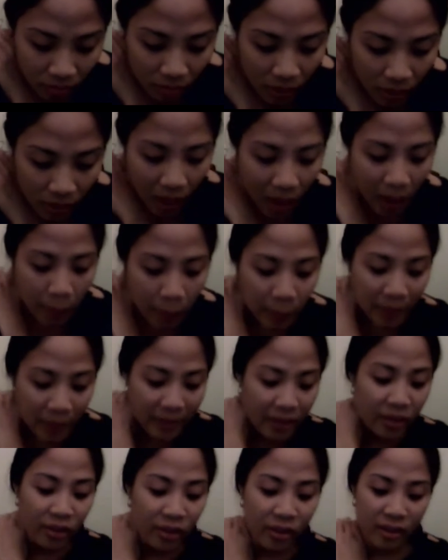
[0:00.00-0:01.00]

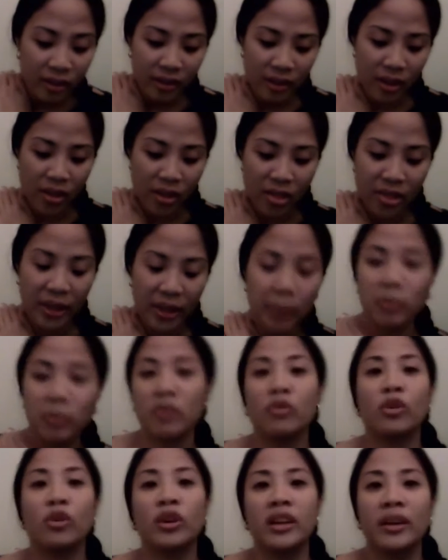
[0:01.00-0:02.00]
Another thing
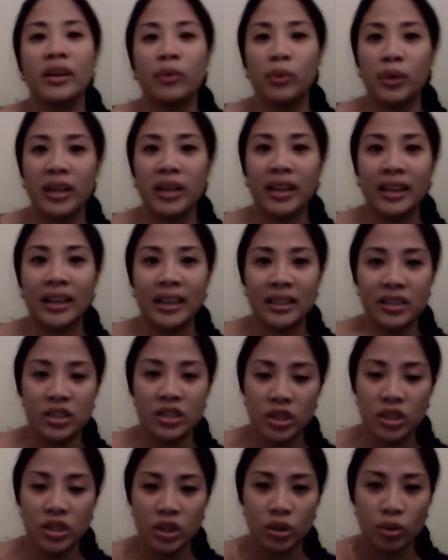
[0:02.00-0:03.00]
before we get
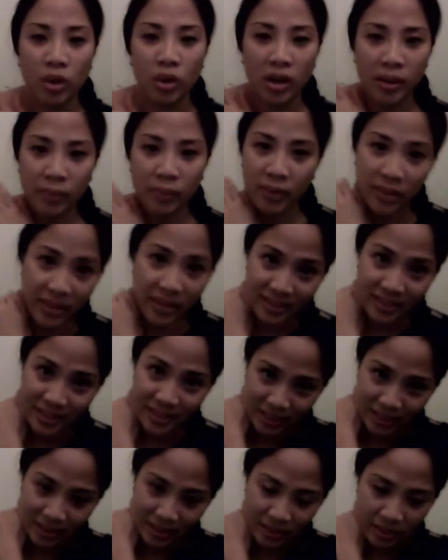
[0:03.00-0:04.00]
into things that
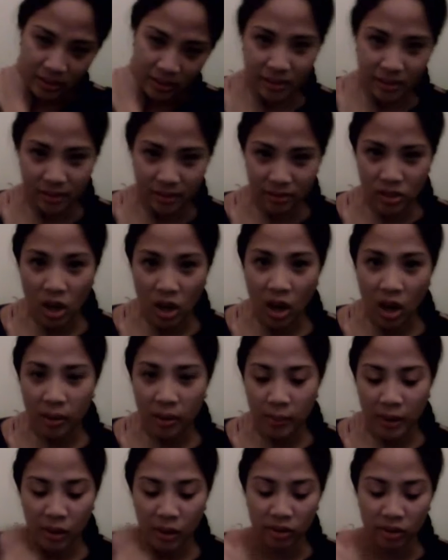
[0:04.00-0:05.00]
I talk
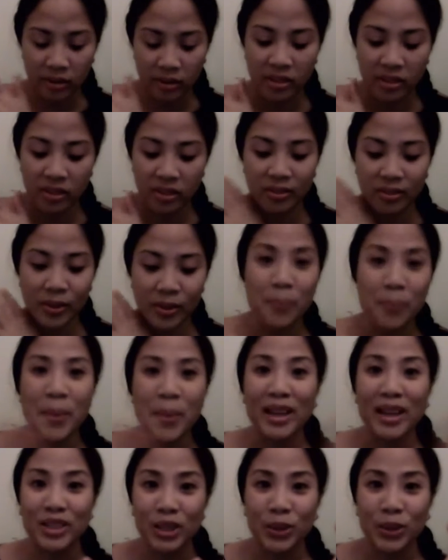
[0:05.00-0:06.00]
about, or the
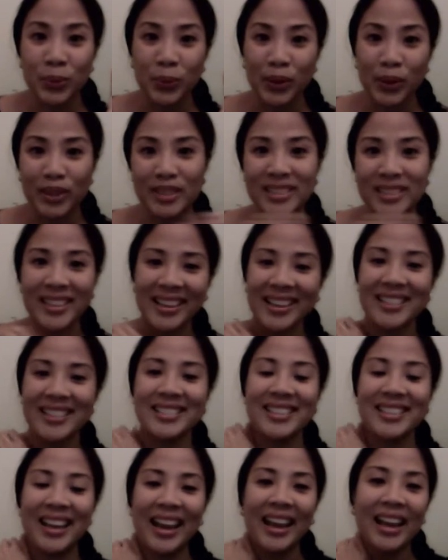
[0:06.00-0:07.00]
magic words that I
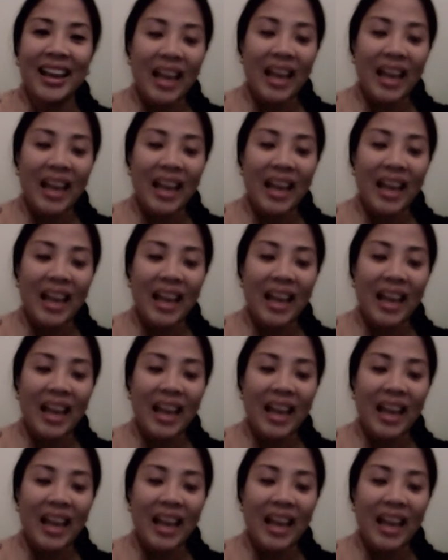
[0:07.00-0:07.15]
say,